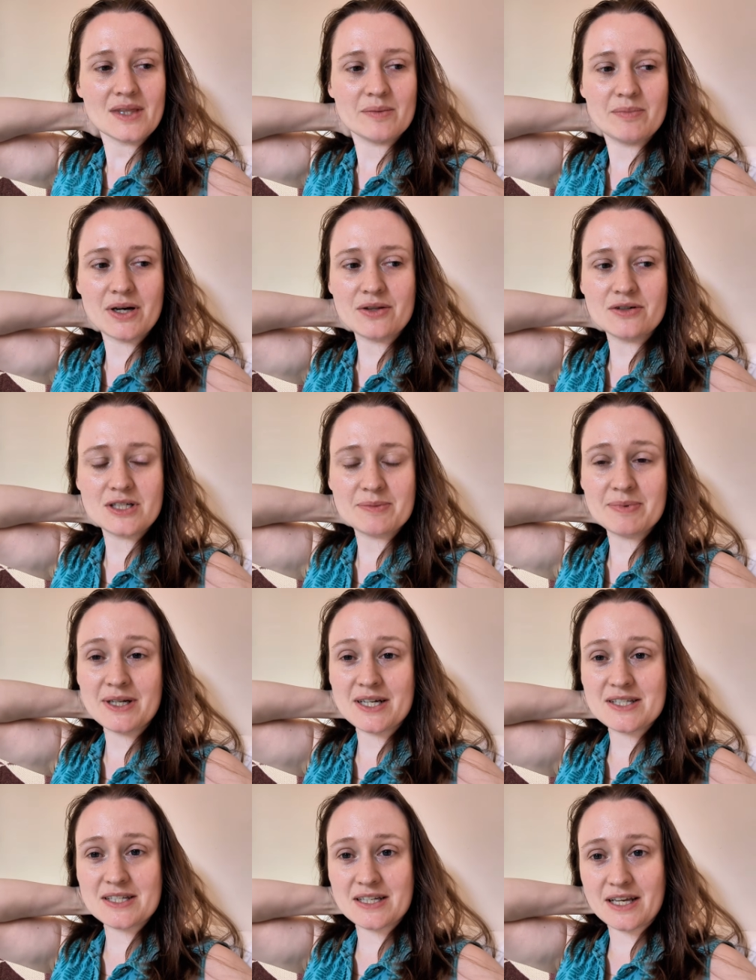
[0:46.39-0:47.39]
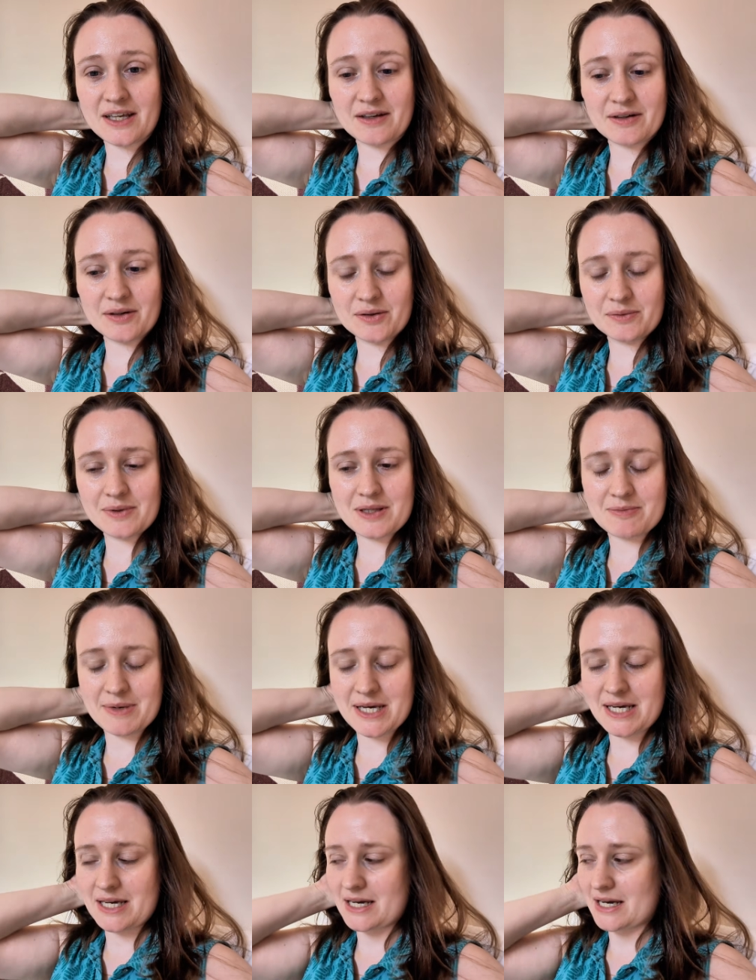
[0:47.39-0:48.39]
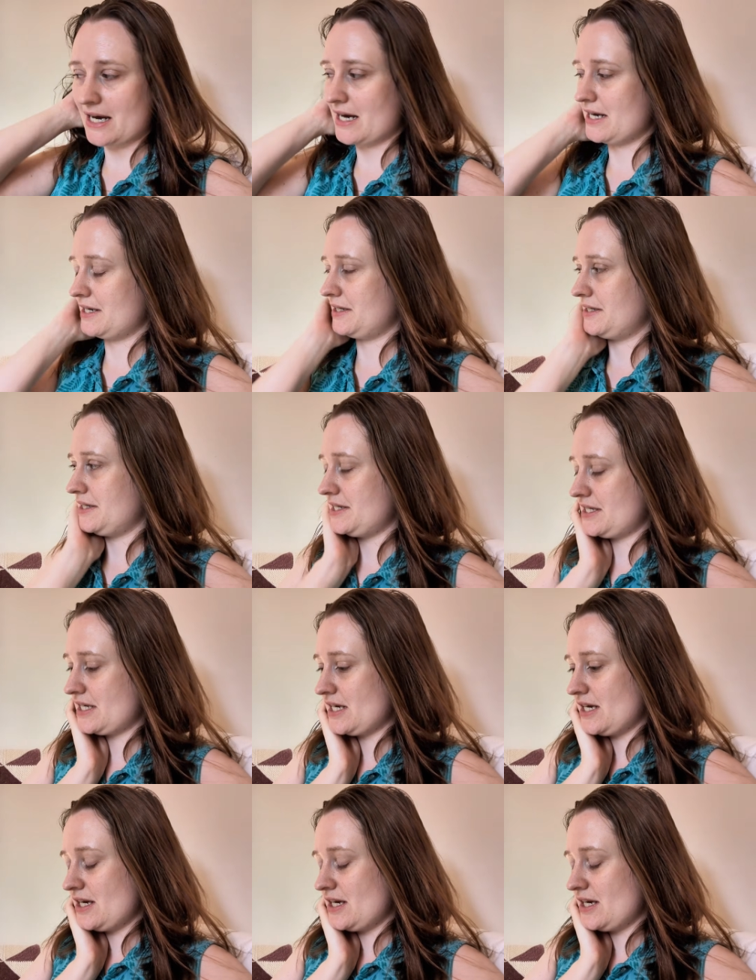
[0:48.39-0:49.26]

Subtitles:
But I thought it'd just be nice to take you along with me and